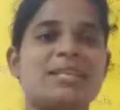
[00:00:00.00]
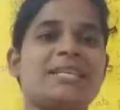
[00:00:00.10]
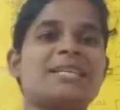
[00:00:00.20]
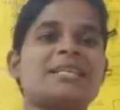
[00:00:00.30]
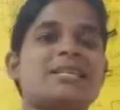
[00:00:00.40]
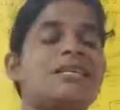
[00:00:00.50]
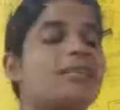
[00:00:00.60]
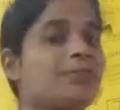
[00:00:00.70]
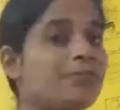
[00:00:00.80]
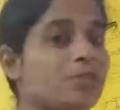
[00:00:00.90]
Yes,
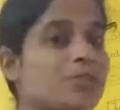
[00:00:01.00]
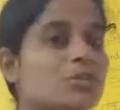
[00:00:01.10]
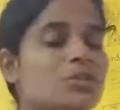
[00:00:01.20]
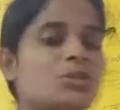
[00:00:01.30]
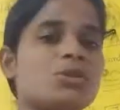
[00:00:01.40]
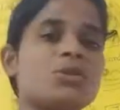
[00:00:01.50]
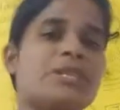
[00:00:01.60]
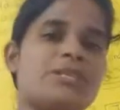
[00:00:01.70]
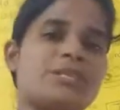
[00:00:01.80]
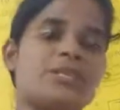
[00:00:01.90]
we should know
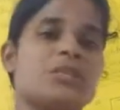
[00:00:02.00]
it.